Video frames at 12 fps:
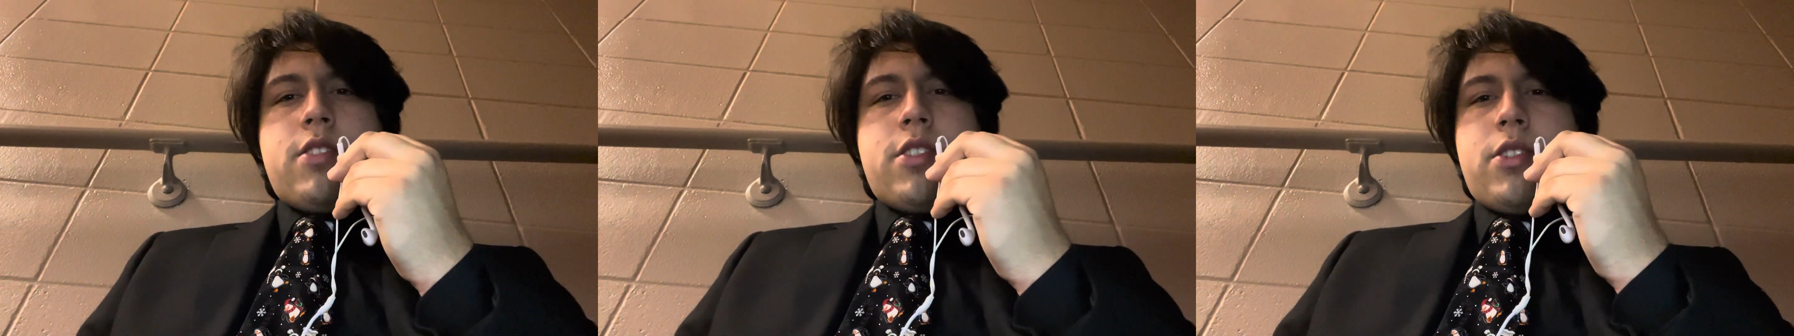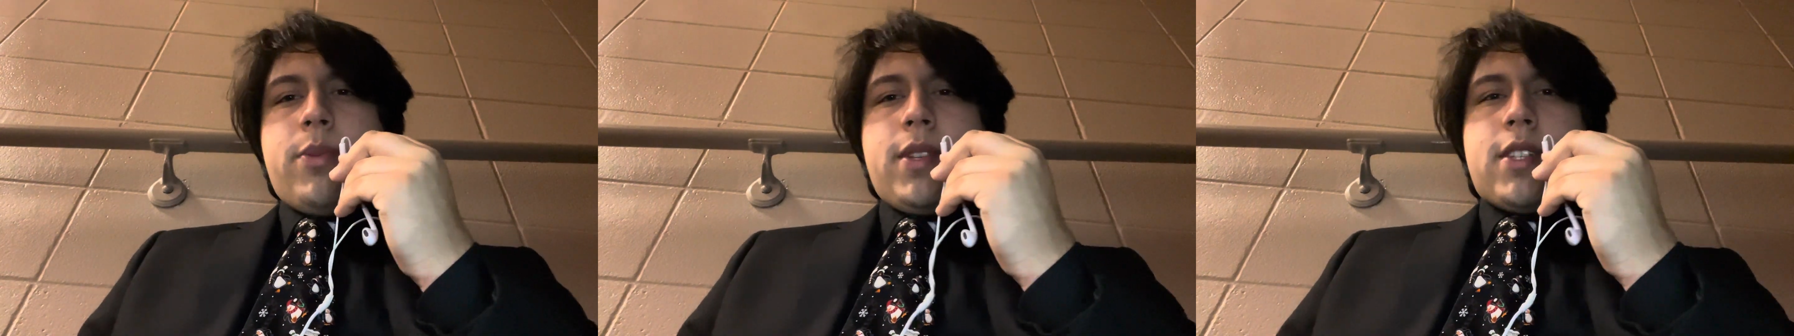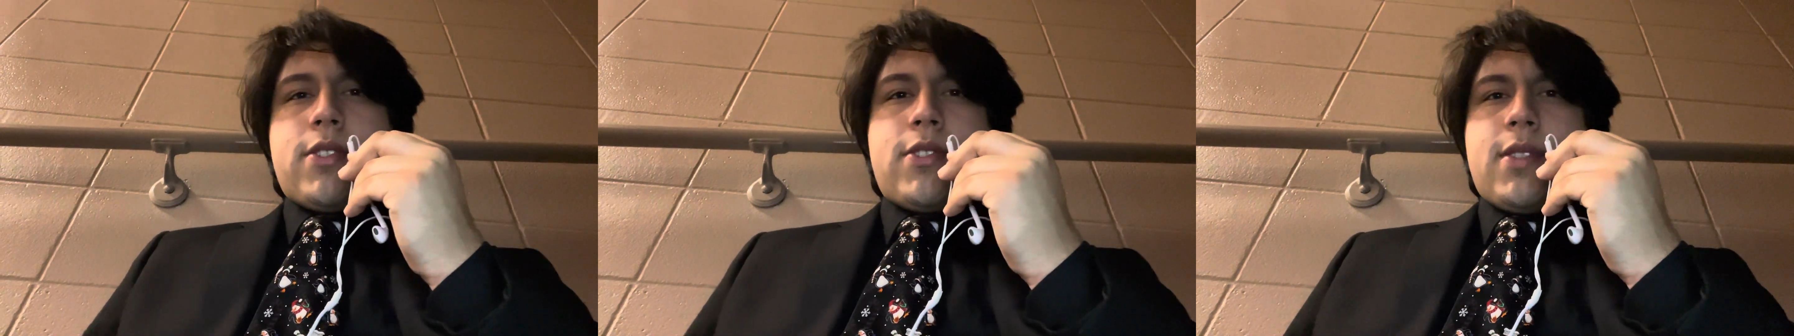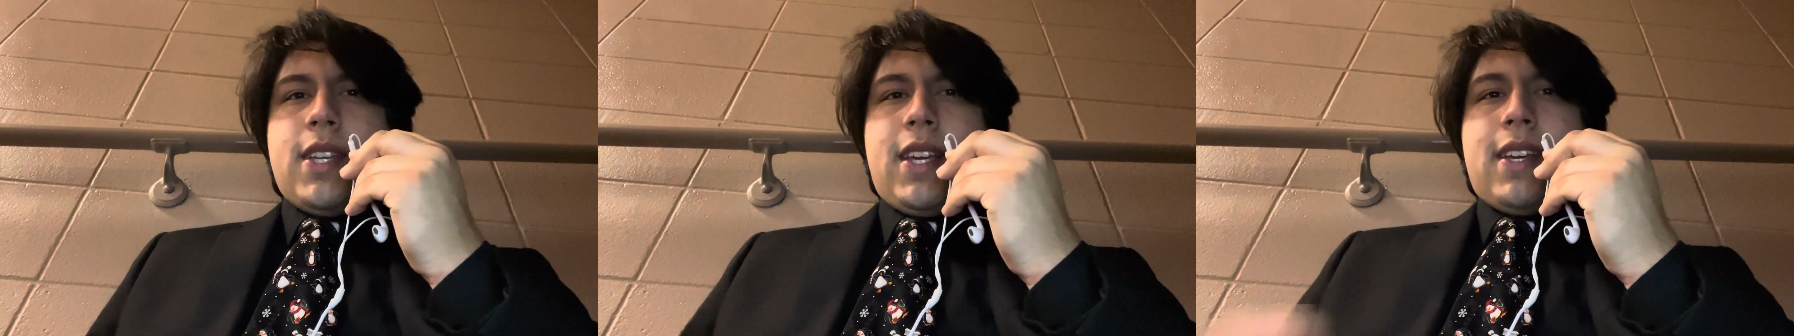just doing this
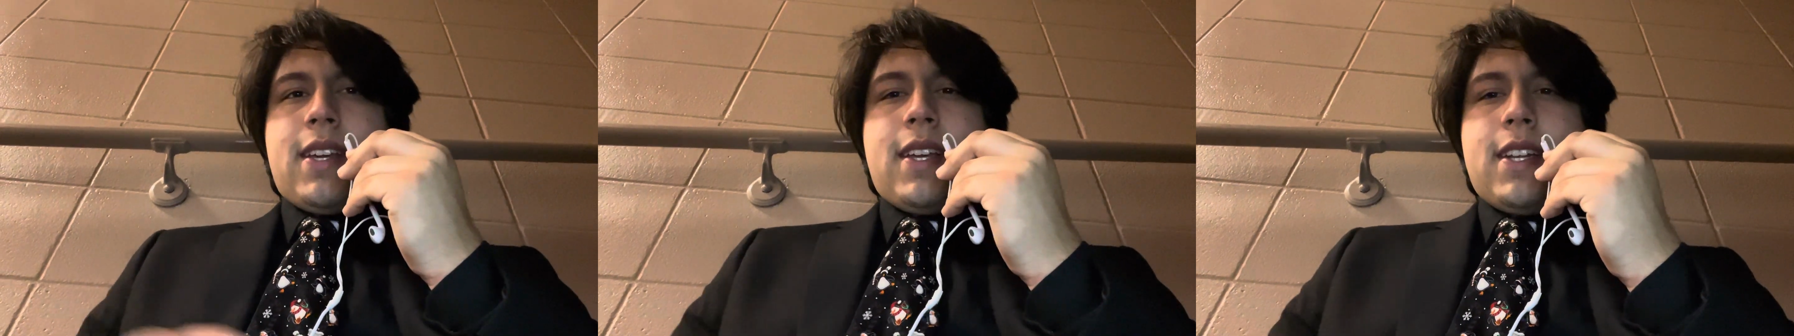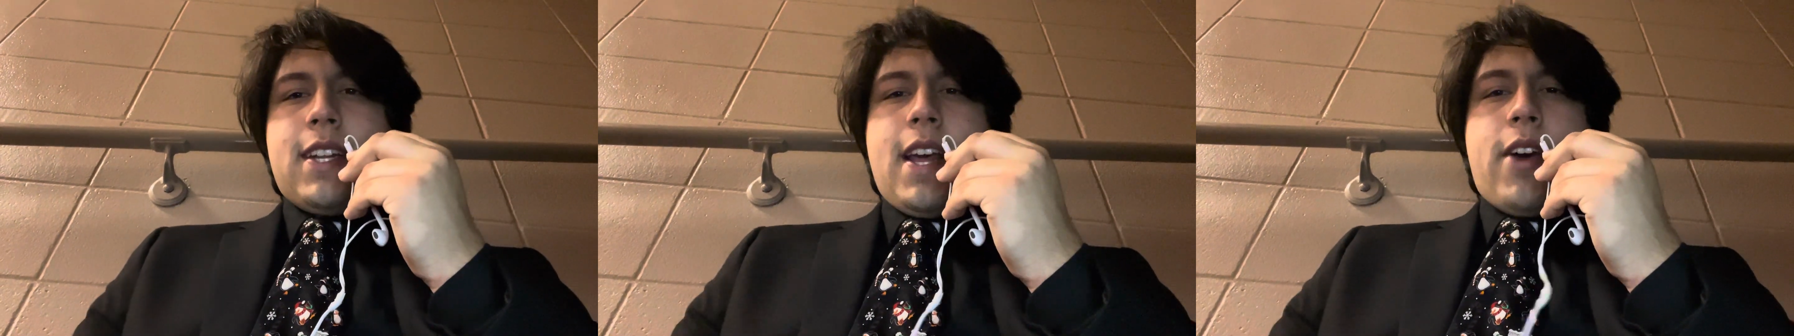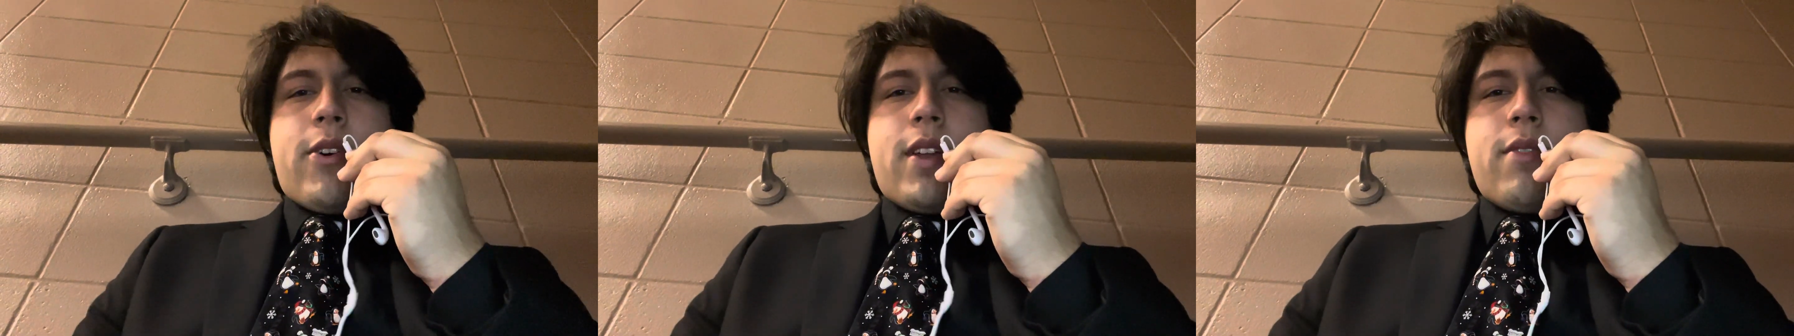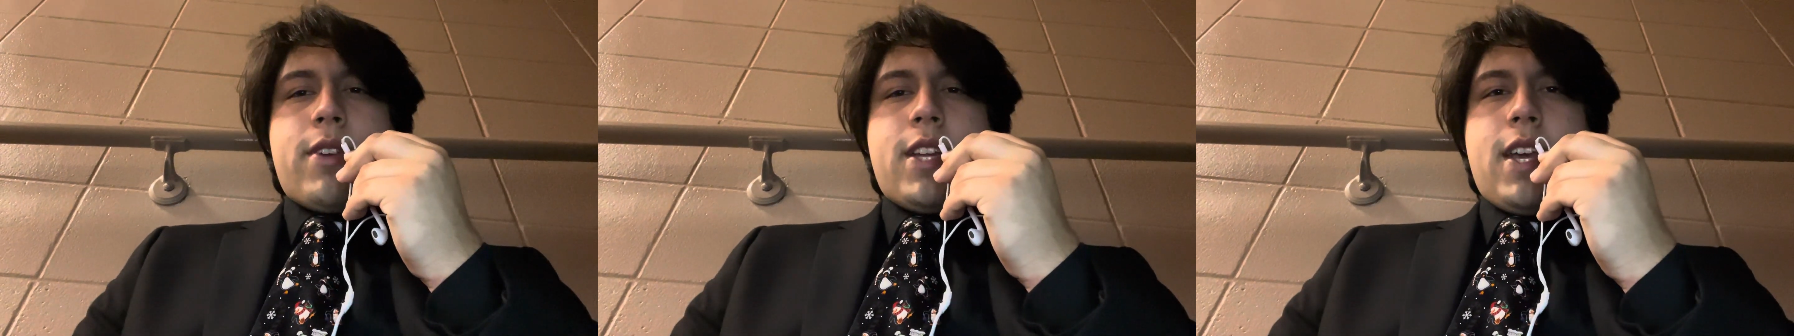thing in and out
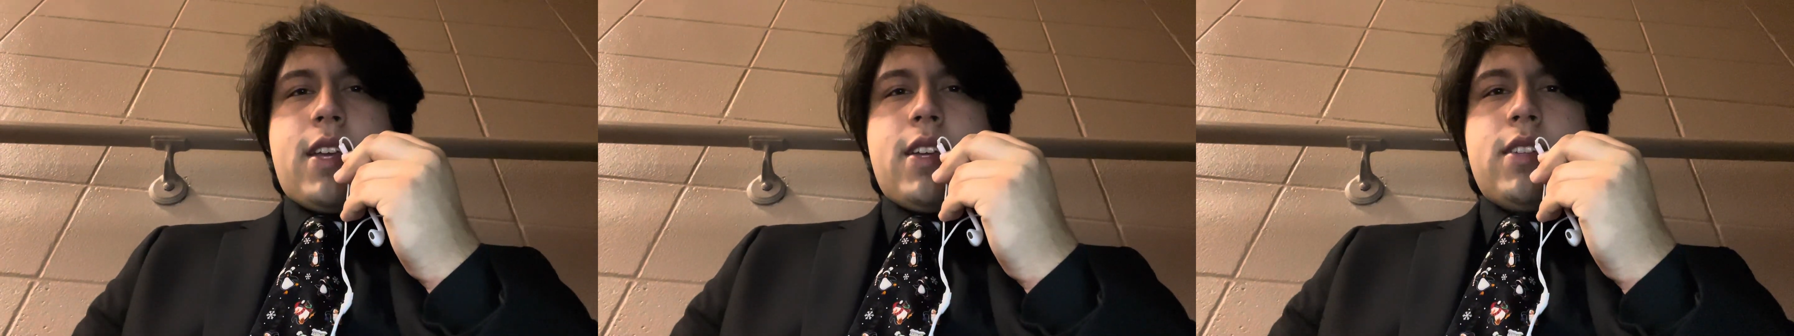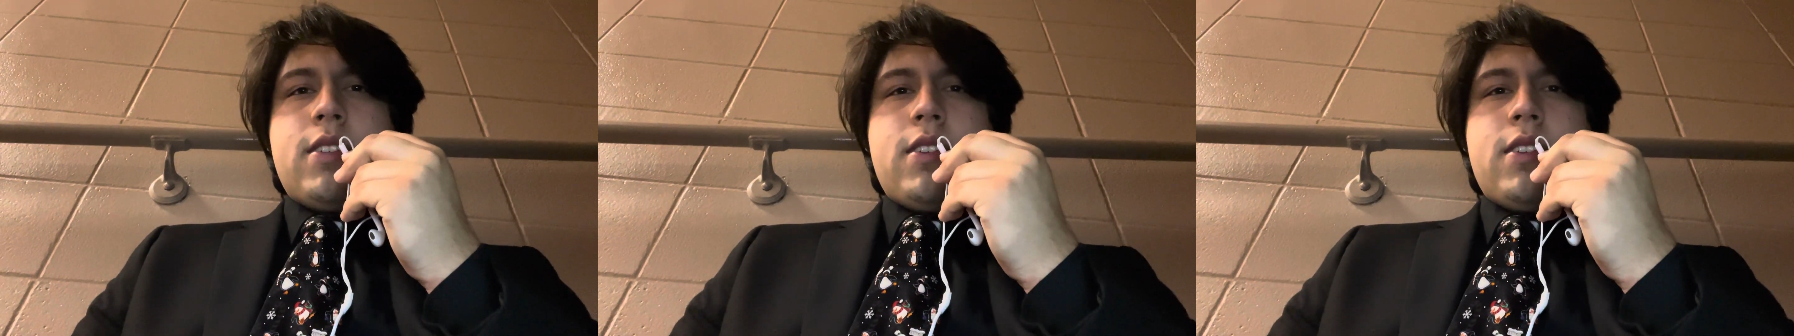every day,